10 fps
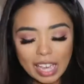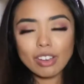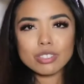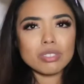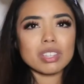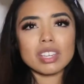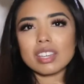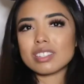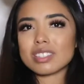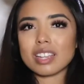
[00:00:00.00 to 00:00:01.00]
I also think
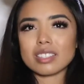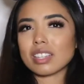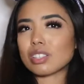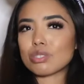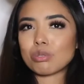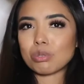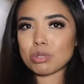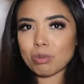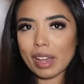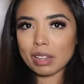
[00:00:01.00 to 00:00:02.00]
he just has like this cool
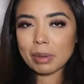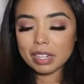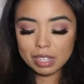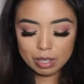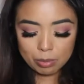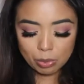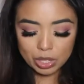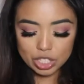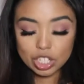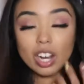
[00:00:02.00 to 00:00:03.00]
swag about him,
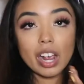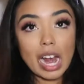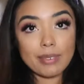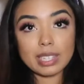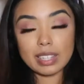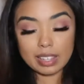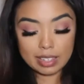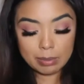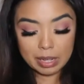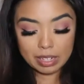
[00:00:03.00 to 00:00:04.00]
which I really like
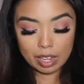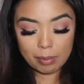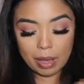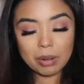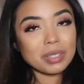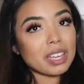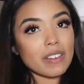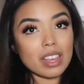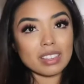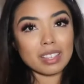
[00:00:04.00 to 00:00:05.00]
that about him. I don't really have
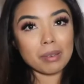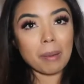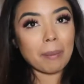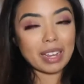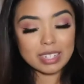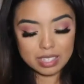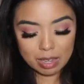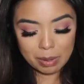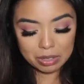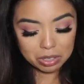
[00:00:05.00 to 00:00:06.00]
anything bad to say
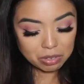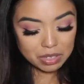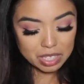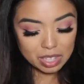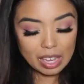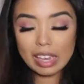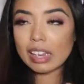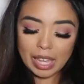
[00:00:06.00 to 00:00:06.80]
about Dr. Facilier.